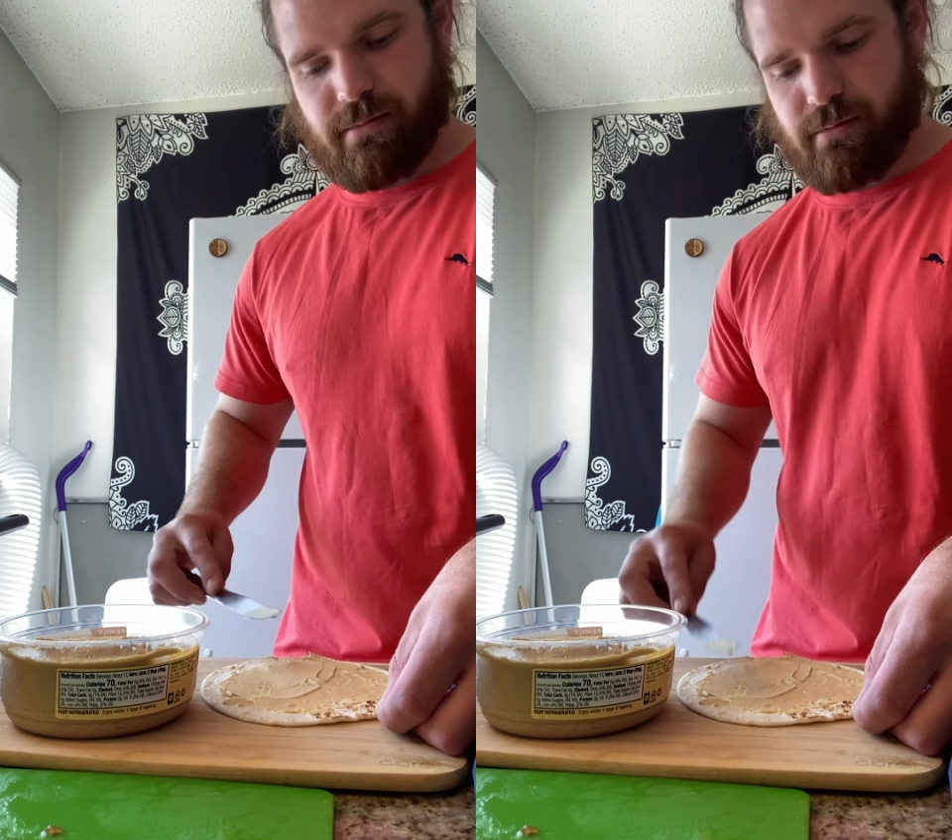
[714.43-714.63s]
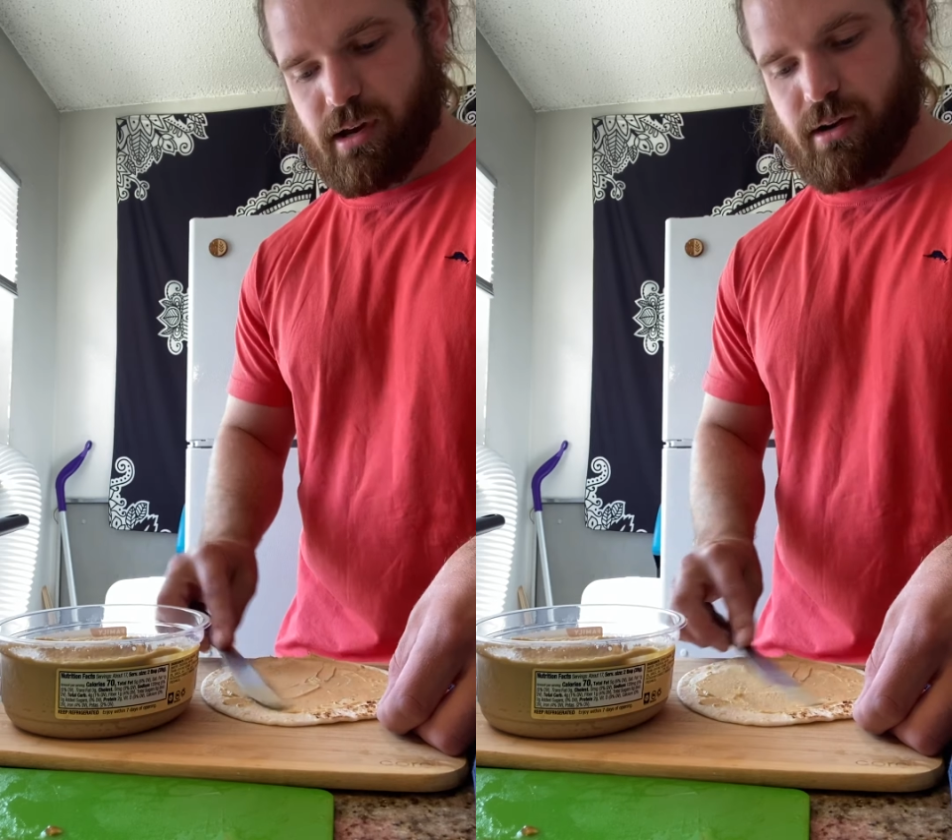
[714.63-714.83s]

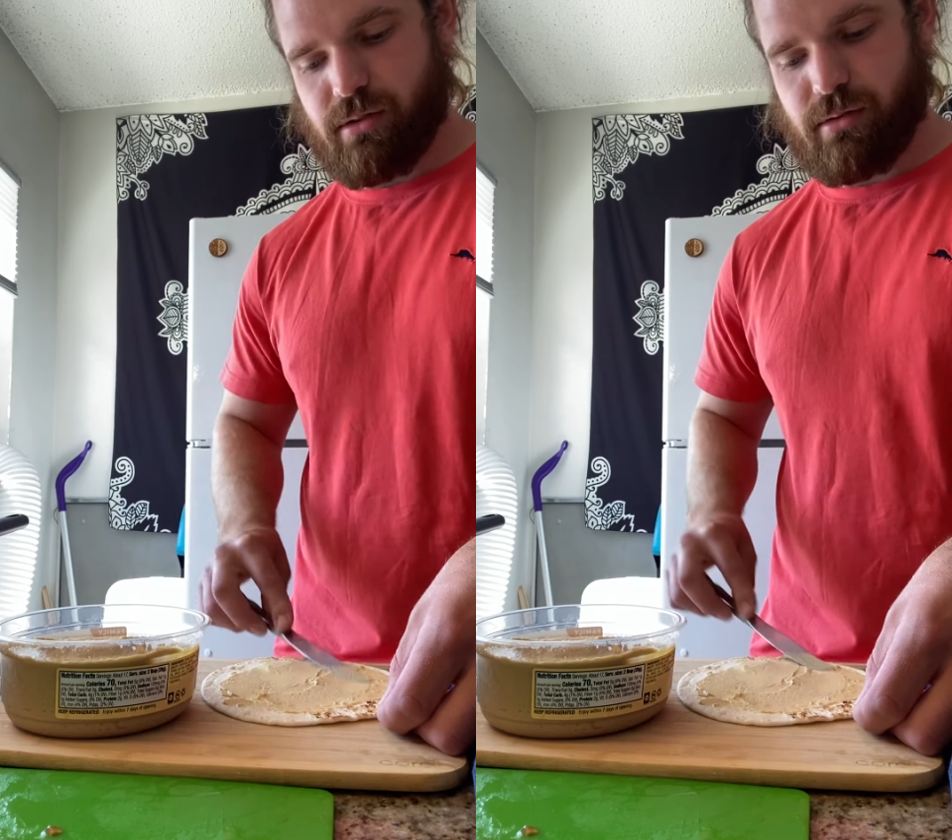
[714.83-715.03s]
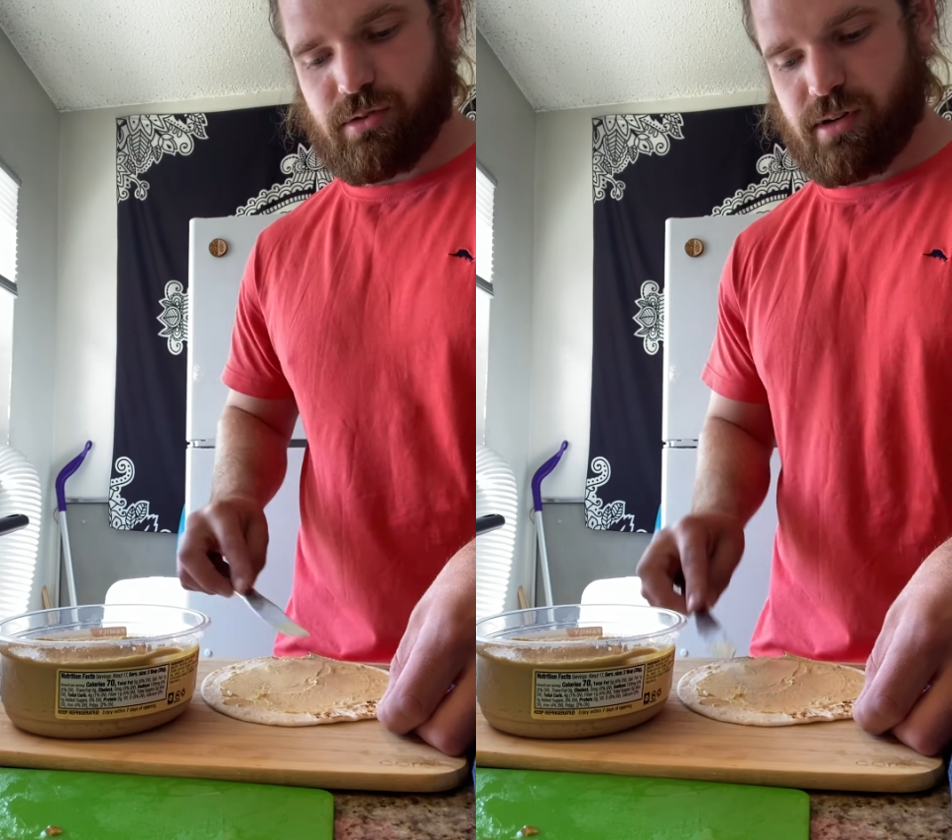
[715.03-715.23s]

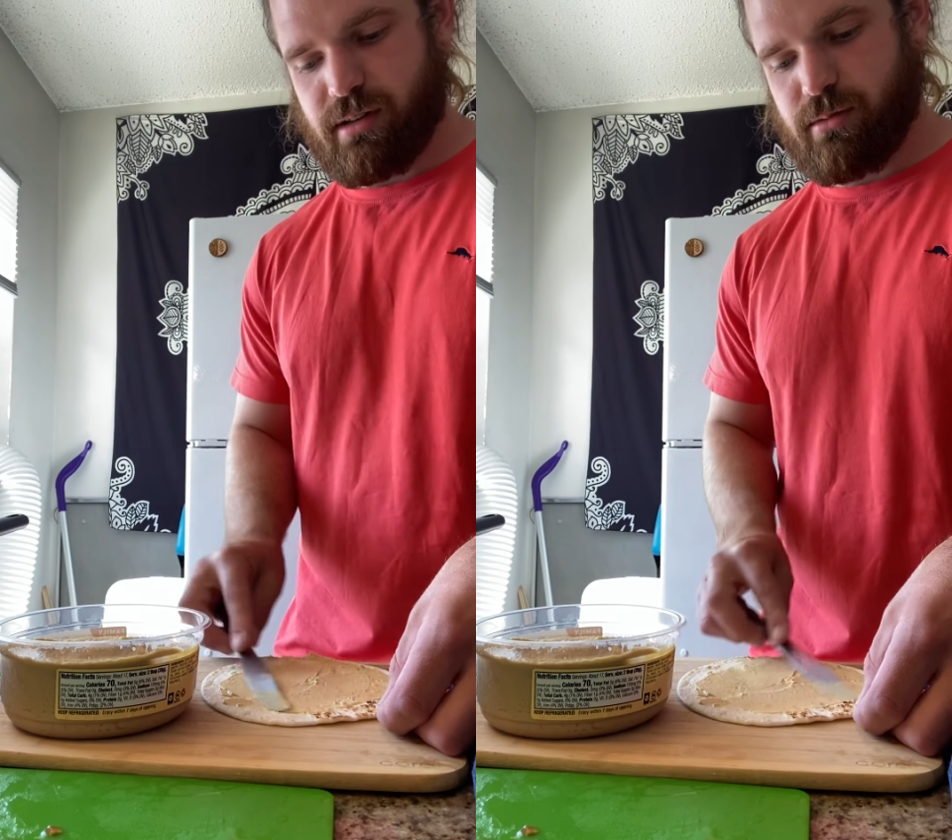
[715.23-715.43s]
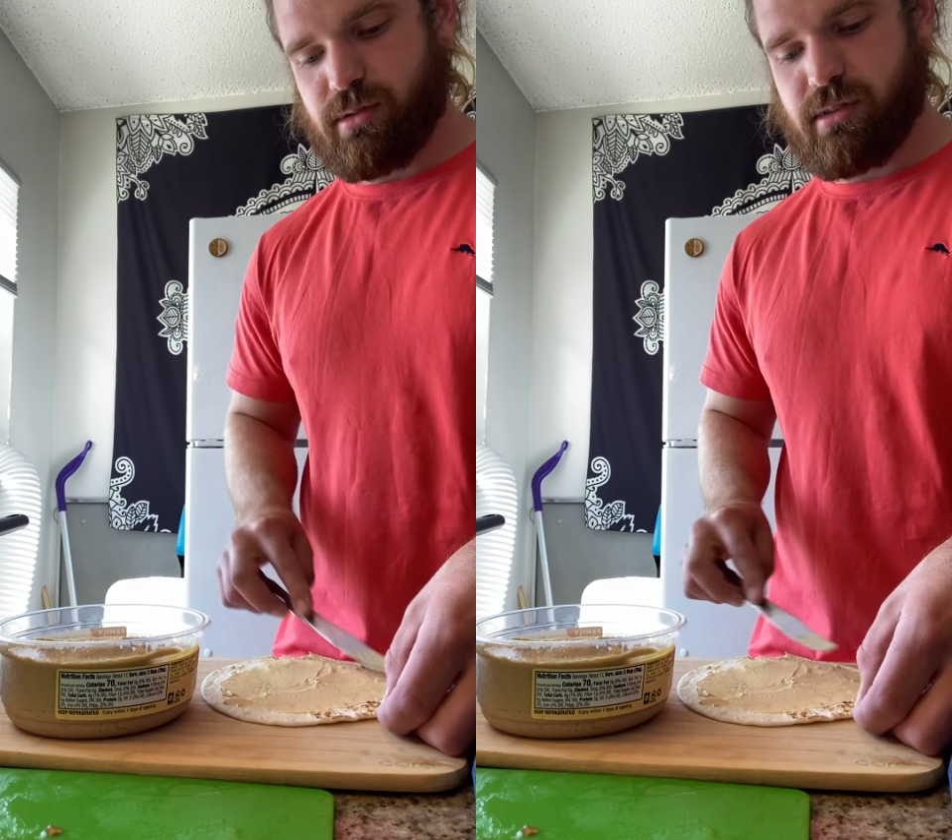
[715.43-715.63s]
macros or
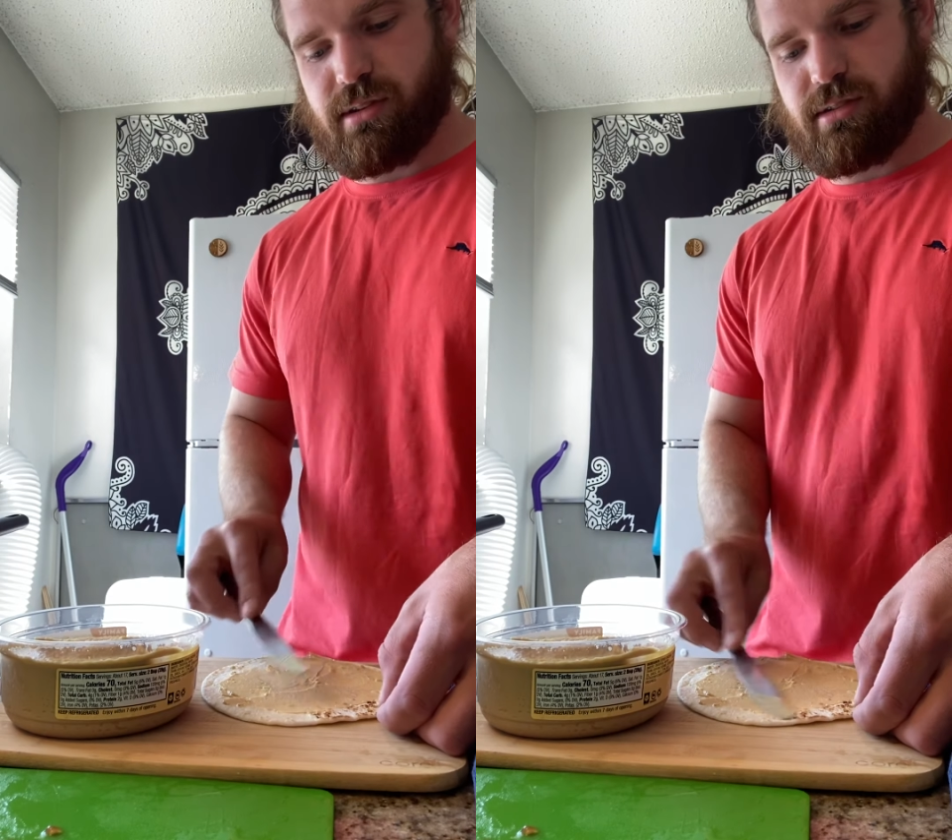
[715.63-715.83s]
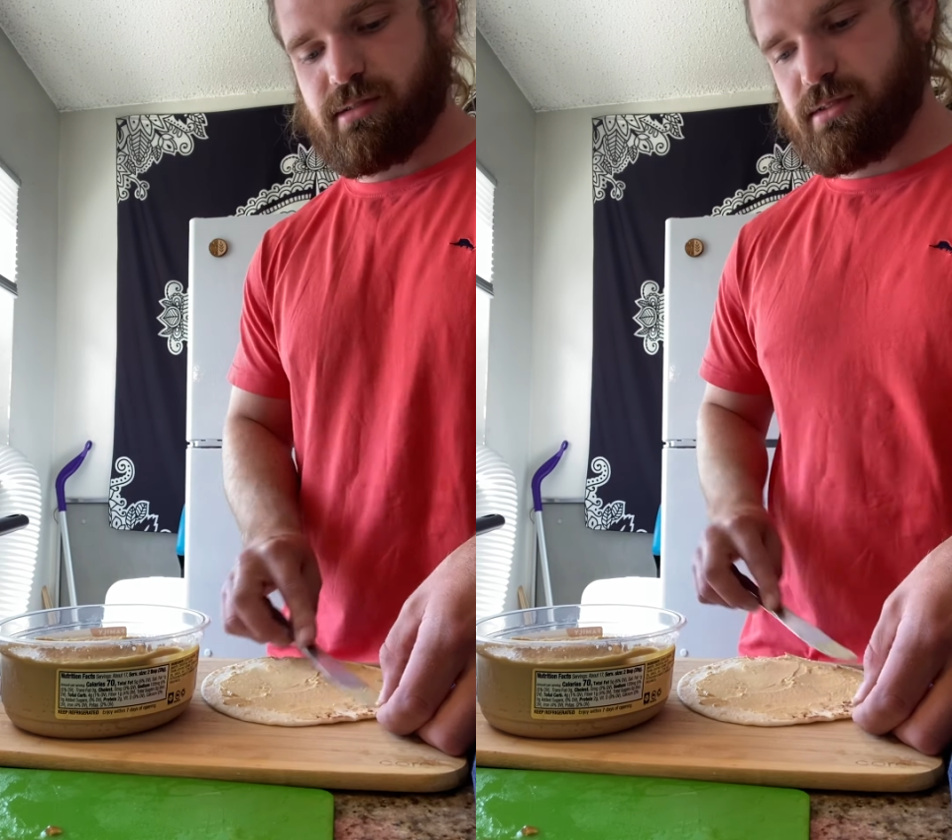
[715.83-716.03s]
anything with
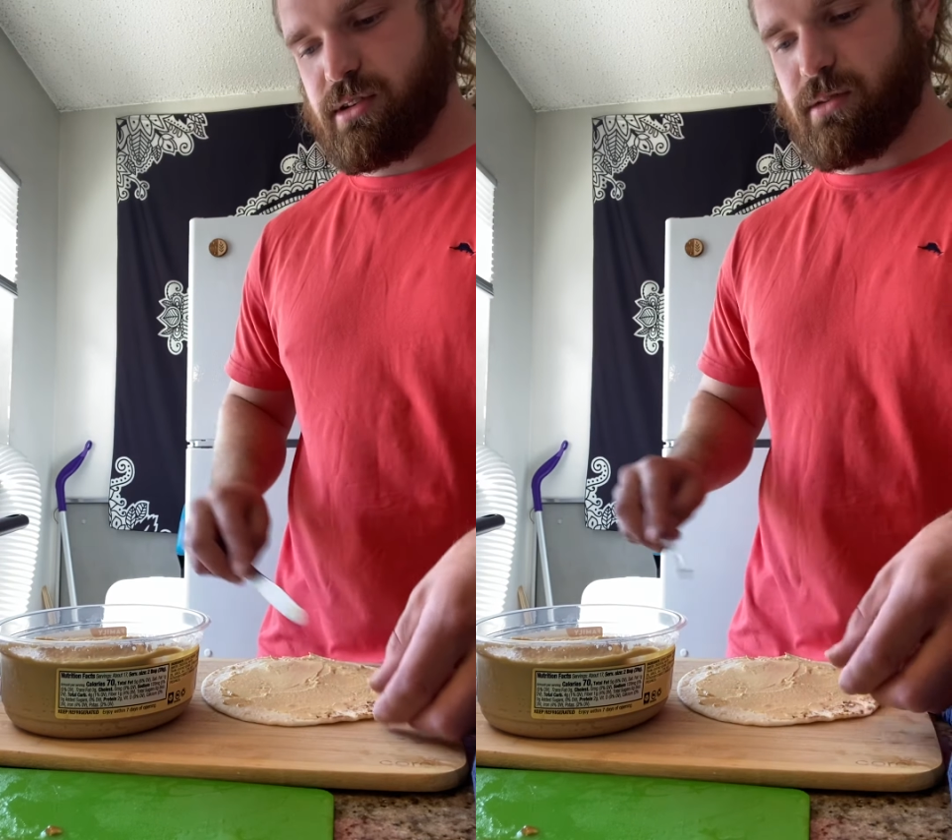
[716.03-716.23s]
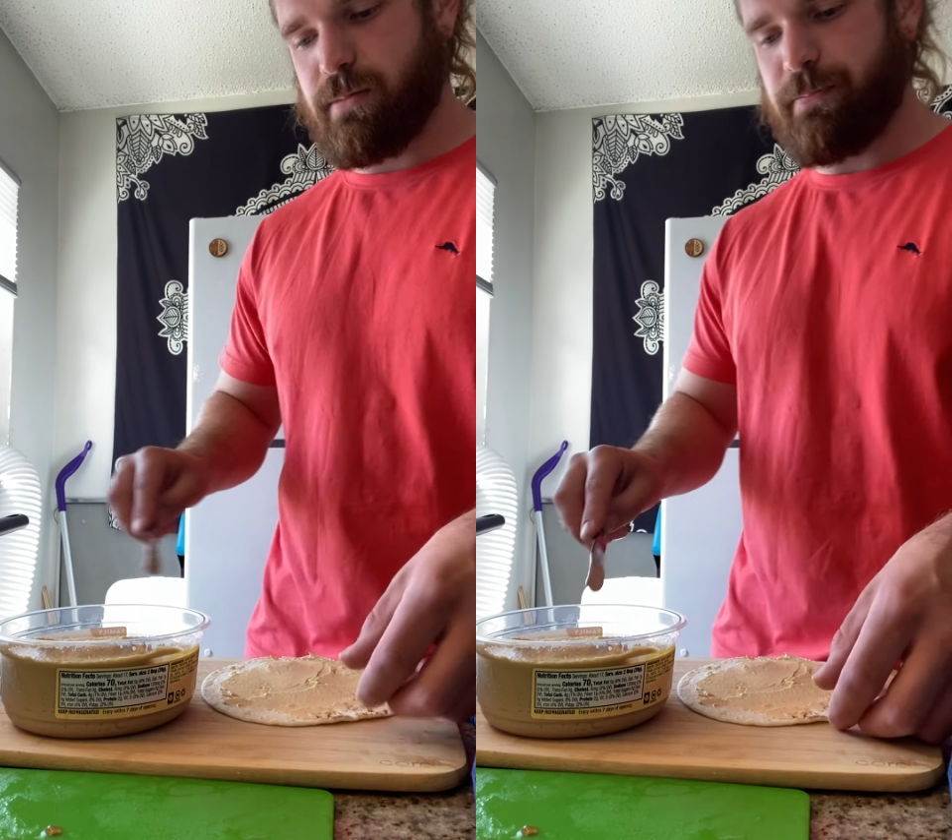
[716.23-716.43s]
this,
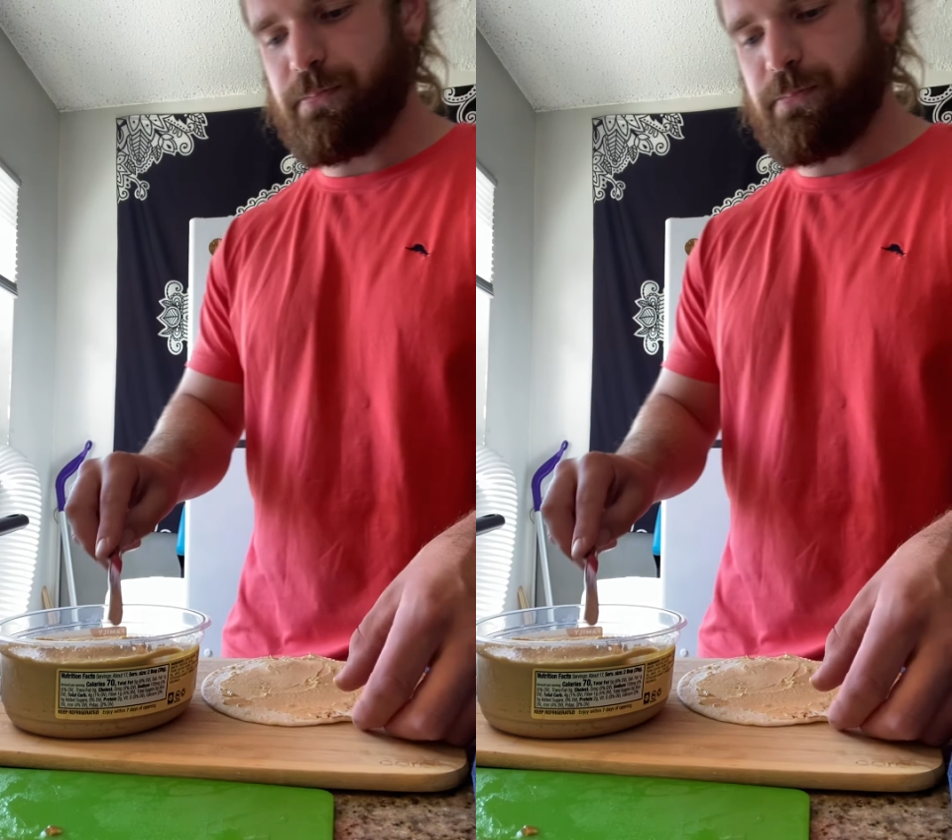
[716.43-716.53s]
so